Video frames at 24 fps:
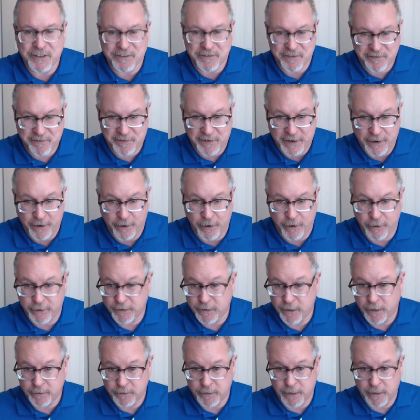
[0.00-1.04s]
fear,
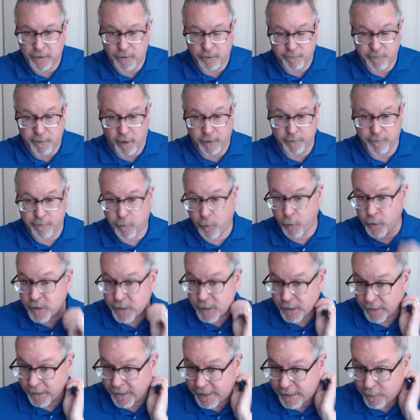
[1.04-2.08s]
and
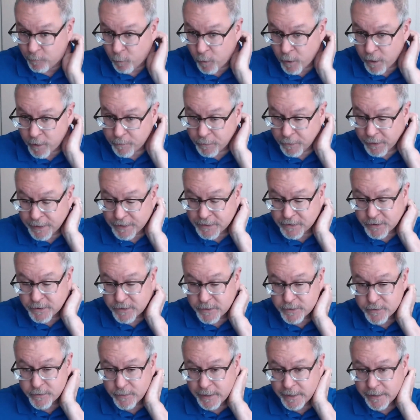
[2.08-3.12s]
unfortunately in
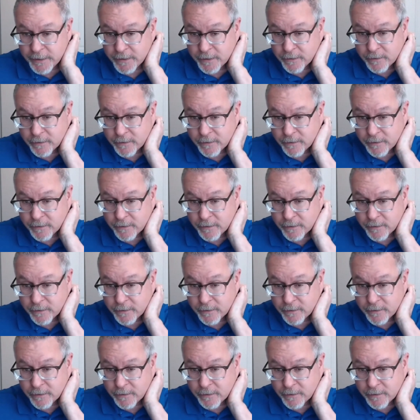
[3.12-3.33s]
workplaces, right?